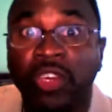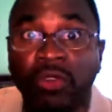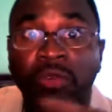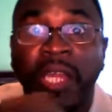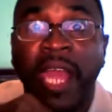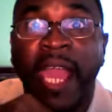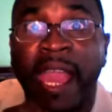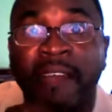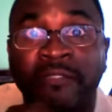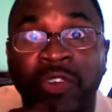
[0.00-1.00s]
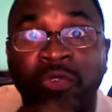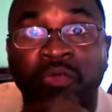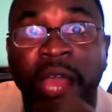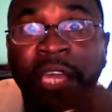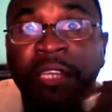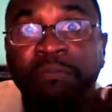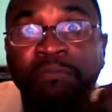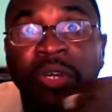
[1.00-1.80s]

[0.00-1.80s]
You can have your record